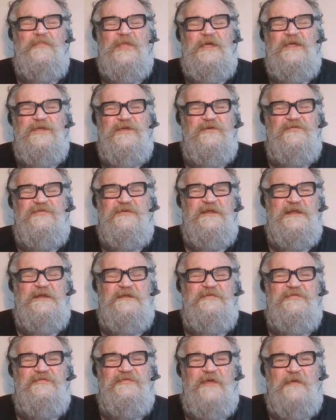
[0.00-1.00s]
Use it in a
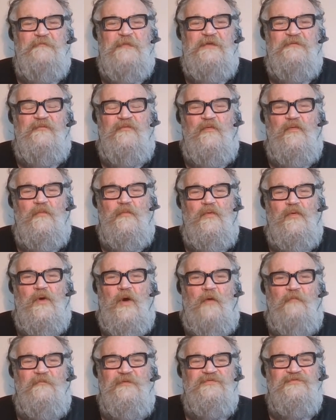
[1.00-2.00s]
semi-formal
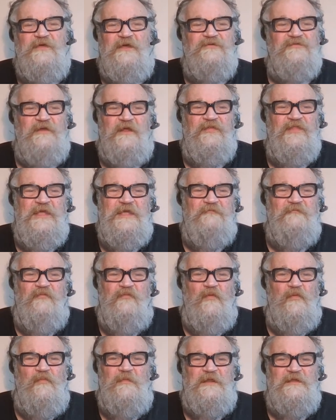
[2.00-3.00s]
conversation. I think
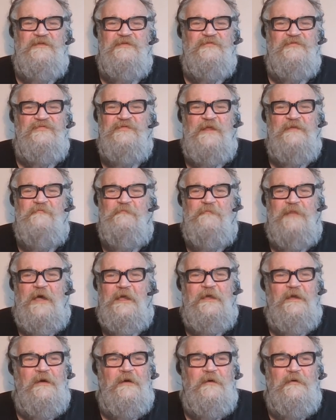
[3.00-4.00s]
informally, to send
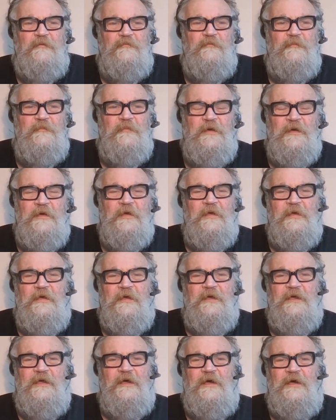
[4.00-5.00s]
back home,
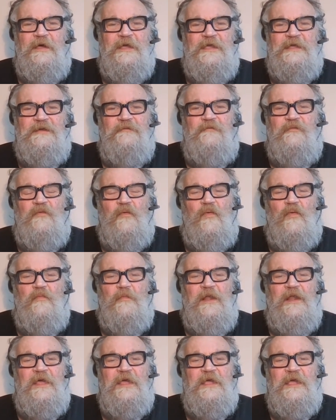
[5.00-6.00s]

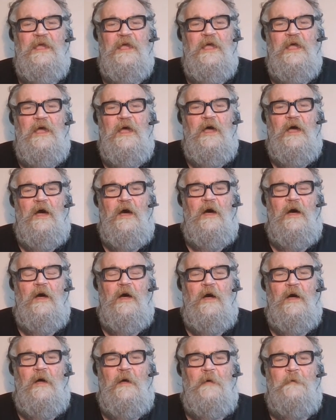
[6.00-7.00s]
informally.
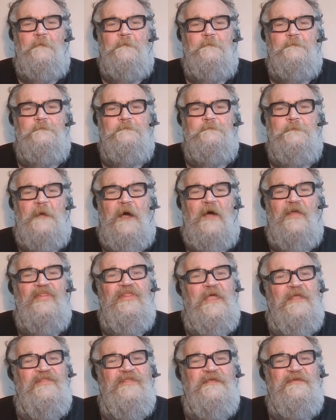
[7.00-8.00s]
And
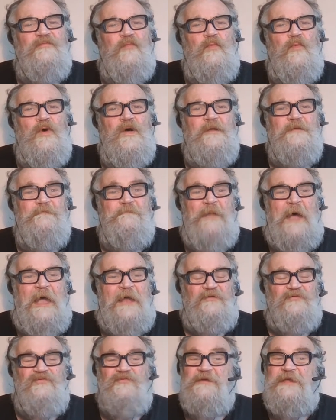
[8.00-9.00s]
then this word
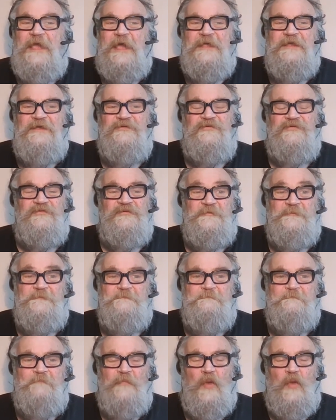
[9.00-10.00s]
patriation,
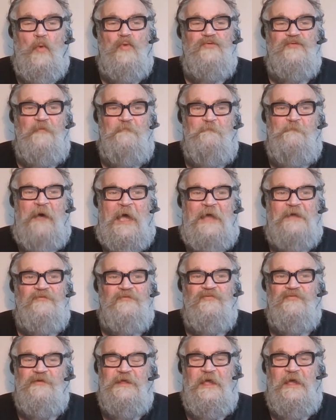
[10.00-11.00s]
or to
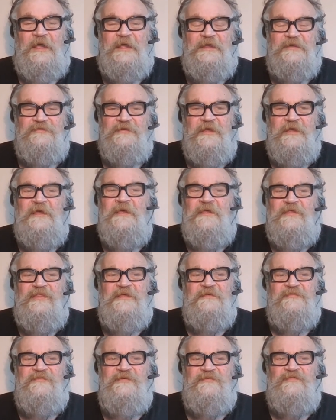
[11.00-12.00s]
patriate,
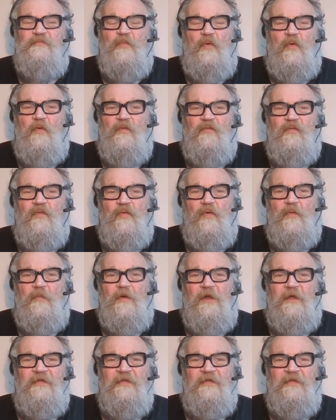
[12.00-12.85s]
this is more formal.